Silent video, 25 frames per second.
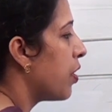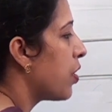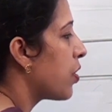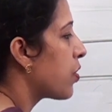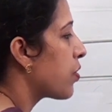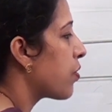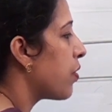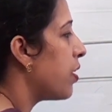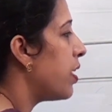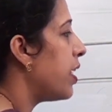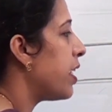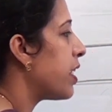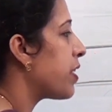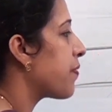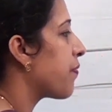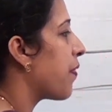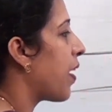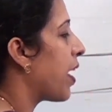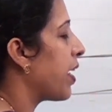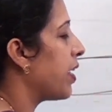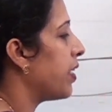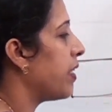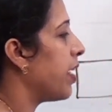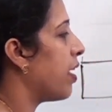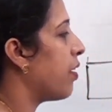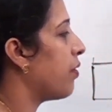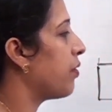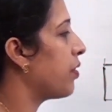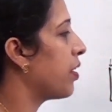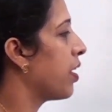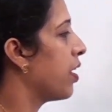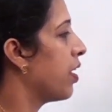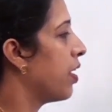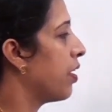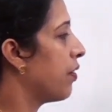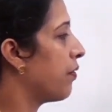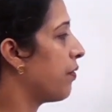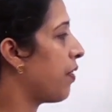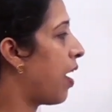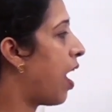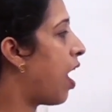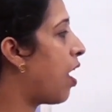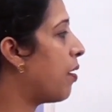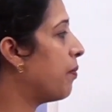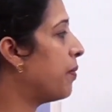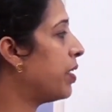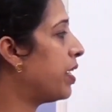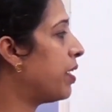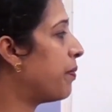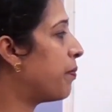So let's find out
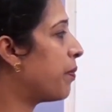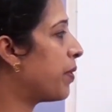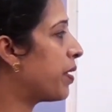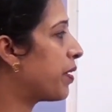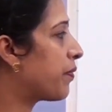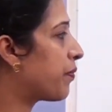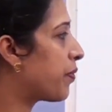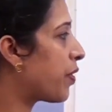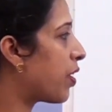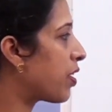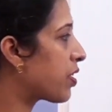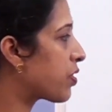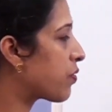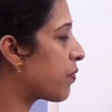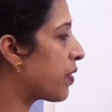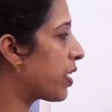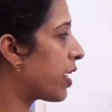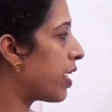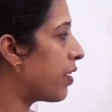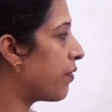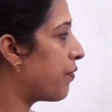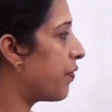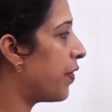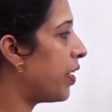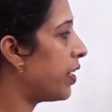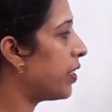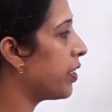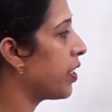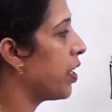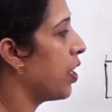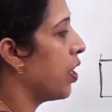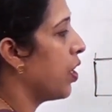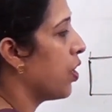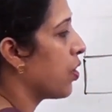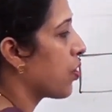how many big frogs we can fit.